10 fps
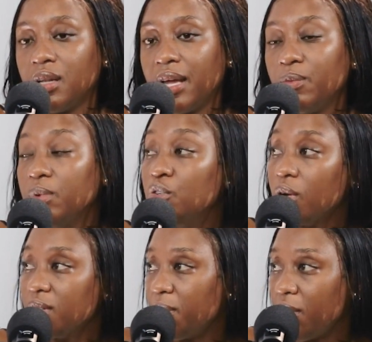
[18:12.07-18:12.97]
like we
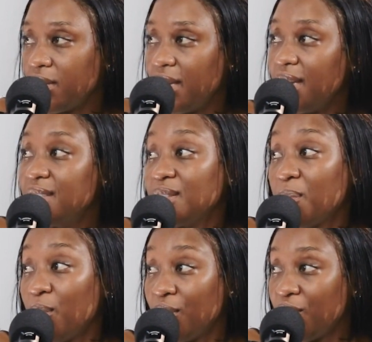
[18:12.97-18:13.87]
talked about, getting
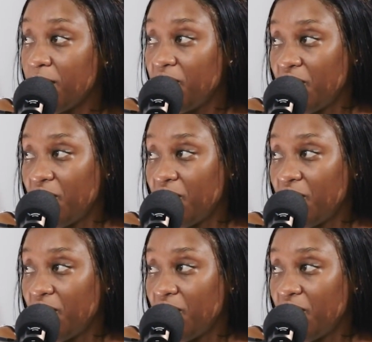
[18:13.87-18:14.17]
support from